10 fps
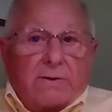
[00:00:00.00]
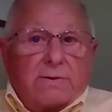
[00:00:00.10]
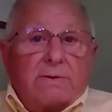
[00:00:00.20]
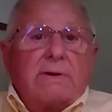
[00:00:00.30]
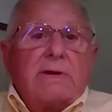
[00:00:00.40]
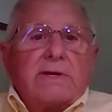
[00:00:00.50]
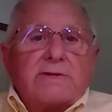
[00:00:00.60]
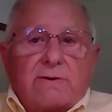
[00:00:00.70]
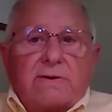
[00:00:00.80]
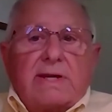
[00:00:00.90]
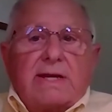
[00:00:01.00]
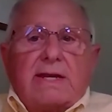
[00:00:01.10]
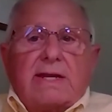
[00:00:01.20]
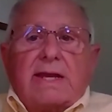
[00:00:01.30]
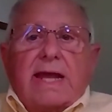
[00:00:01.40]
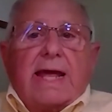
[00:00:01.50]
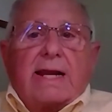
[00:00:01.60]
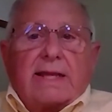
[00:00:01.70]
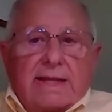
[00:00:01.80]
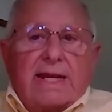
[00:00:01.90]
better. Certainly
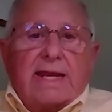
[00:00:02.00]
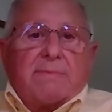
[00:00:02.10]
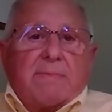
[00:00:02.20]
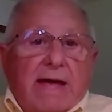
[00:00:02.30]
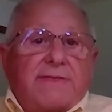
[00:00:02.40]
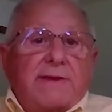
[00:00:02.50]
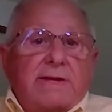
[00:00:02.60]
the analytic